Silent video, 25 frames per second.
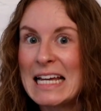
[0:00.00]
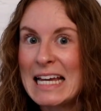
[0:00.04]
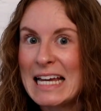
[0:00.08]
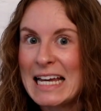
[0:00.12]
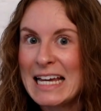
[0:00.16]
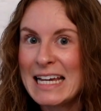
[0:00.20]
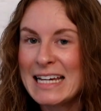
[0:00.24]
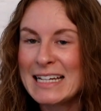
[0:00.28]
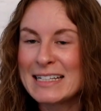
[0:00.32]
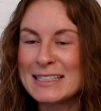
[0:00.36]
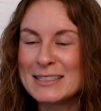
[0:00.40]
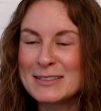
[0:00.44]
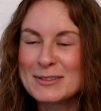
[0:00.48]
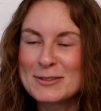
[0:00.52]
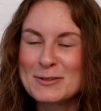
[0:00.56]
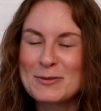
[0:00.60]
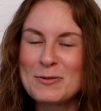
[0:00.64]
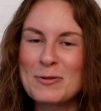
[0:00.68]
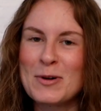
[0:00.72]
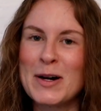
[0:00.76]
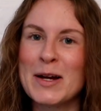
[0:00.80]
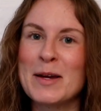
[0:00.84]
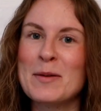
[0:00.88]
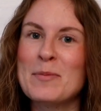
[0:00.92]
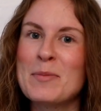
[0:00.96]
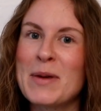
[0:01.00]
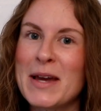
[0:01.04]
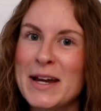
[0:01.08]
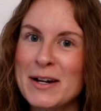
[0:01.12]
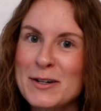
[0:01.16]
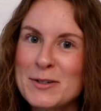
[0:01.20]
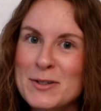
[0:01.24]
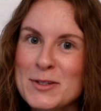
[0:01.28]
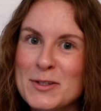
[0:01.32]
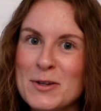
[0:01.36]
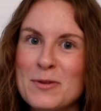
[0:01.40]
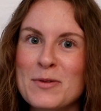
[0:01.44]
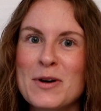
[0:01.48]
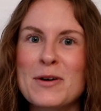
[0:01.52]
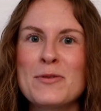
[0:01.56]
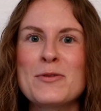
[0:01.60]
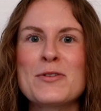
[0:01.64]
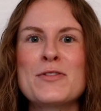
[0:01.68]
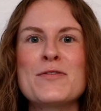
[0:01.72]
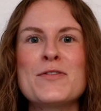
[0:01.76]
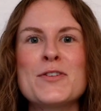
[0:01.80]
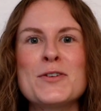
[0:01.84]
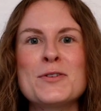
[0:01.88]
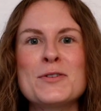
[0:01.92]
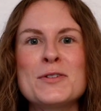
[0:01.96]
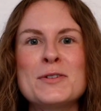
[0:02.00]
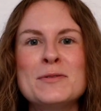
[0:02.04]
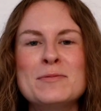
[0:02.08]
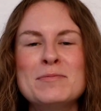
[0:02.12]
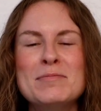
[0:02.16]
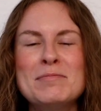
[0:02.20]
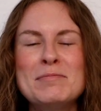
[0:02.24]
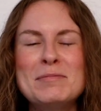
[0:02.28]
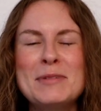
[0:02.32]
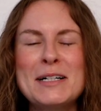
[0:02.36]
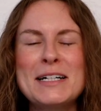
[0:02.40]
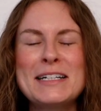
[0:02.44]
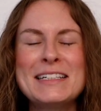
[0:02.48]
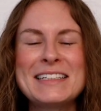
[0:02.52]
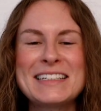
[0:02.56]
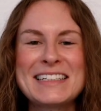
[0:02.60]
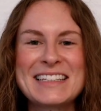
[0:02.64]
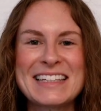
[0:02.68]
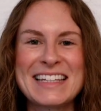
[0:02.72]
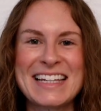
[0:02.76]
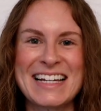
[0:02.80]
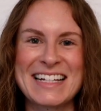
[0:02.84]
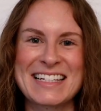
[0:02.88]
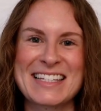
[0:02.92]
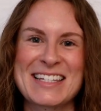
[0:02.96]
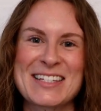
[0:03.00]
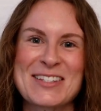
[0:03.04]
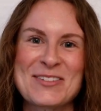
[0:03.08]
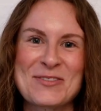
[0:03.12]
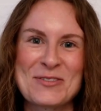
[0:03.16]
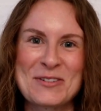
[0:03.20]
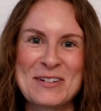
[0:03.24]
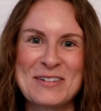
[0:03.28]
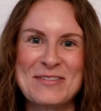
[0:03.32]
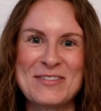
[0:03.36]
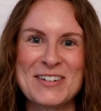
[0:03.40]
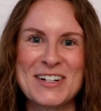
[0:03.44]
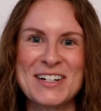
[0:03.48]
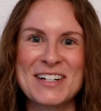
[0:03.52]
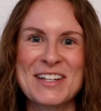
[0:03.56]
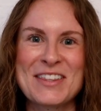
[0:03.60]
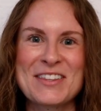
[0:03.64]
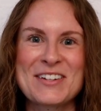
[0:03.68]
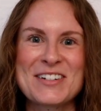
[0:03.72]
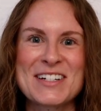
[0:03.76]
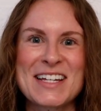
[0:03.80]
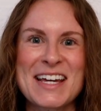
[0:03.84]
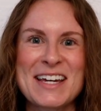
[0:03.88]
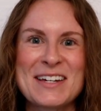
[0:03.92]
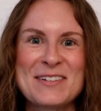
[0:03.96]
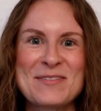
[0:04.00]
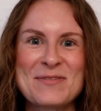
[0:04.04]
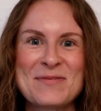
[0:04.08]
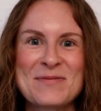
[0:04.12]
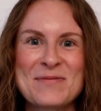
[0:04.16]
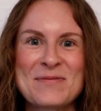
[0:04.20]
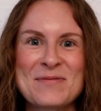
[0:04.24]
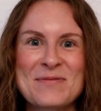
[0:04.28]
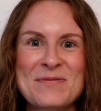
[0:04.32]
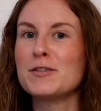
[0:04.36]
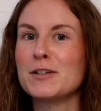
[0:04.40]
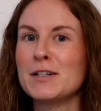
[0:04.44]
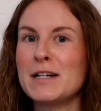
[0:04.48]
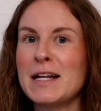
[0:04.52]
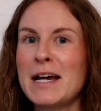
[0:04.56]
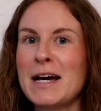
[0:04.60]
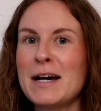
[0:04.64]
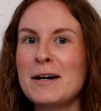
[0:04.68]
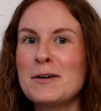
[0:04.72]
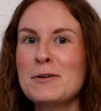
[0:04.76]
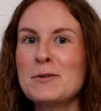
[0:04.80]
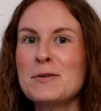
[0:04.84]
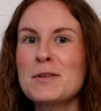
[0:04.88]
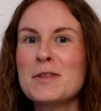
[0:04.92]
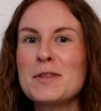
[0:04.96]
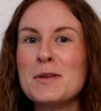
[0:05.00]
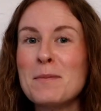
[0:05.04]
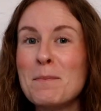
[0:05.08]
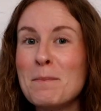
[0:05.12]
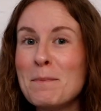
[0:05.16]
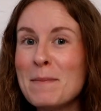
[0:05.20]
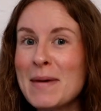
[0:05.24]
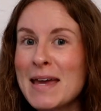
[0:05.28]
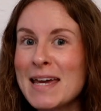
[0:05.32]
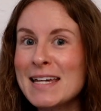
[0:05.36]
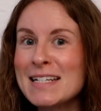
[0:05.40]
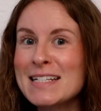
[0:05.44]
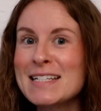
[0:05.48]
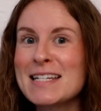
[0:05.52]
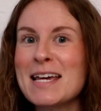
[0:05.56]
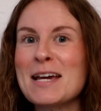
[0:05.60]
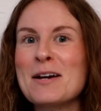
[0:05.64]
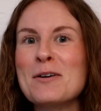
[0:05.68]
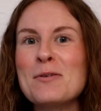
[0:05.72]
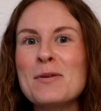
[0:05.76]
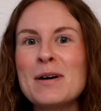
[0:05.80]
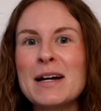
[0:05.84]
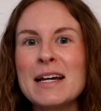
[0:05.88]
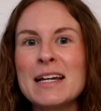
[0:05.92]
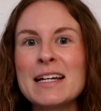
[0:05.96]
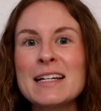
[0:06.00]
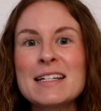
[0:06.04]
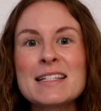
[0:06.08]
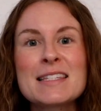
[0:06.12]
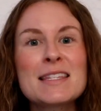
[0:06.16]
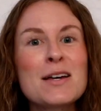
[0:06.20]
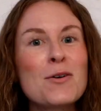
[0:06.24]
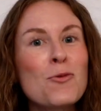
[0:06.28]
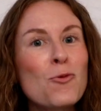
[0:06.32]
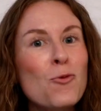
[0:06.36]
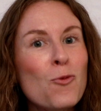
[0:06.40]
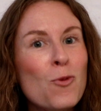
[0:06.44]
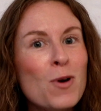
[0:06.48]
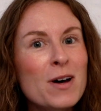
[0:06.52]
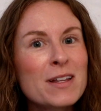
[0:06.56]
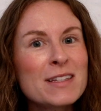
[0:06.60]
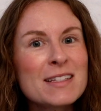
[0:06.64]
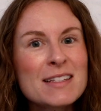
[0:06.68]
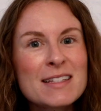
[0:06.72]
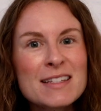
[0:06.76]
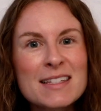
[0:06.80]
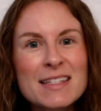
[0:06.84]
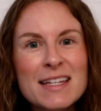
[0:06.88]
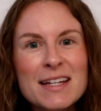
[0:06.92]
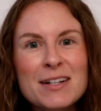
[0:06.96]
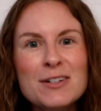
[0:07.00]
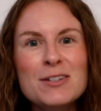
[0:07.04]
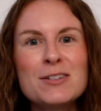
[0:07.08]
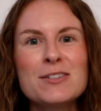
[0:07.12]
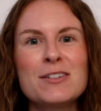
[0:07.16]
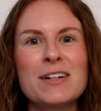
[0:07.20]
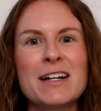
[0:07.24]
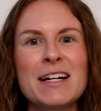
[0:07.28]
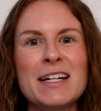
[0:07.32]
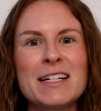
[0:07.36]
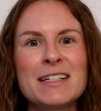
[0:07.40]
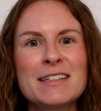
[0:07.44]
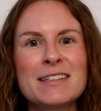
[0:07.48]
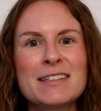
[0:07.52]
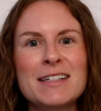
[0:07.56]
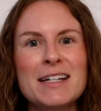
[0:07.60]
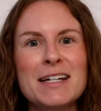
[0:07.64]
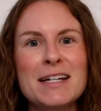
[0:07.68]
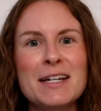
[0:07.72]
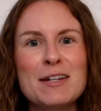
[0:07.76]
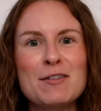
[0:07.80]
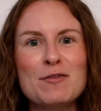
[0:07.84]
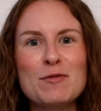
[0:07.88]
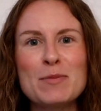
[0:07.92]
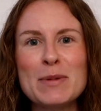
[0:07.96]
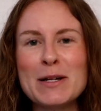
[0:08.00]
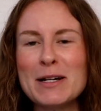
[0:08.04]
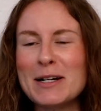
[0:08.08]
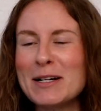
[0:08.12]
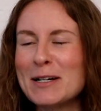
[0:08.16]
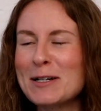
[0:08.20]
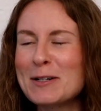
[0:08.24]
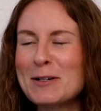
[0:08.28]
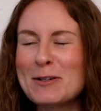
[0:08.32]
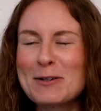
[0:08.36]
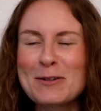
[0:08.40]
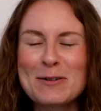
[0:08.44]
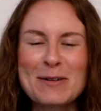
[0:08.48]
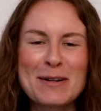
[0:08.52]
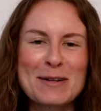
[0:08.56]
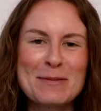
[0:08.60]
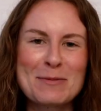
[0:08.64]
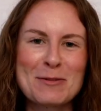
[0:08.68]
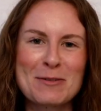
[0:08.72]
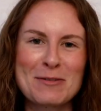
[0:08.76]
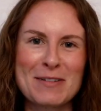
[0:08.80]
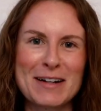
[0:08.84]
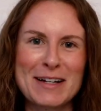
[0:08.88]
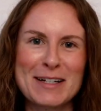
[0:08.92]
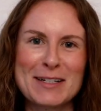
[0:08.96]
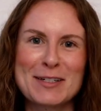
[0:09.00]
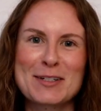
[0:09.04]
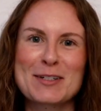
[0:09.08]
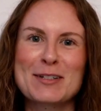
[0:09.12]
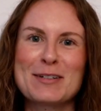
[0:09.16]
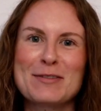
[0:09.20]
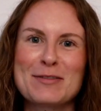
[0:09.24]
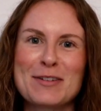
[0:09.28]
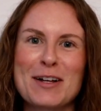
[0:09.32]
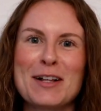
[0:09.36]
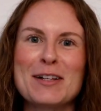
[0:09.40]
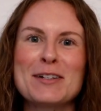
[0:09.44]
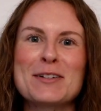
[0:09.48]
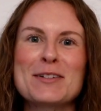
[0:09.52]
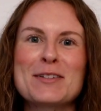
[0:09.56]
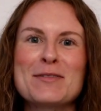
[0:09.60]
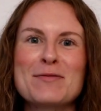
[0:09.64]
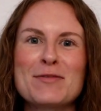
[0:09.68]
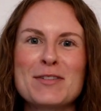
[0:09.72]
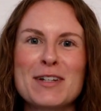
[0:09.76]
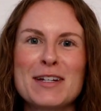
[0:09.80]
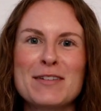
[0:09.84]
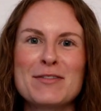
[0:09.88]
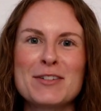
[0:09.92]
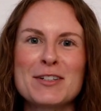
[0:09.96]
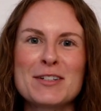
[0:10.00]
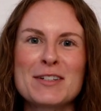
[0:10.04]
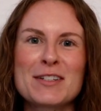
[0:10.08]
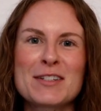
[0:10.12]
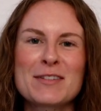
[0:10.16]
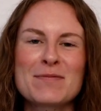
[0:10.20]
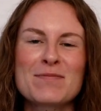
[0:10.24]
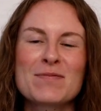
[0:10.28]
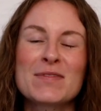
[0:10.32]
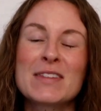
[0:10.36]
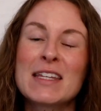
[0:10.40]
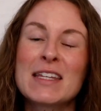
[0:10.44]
and why it pairs so well with food. But that's a story for another day. For now, the main takeaway is that one single grain can give beer an incredible range of colors and flavors.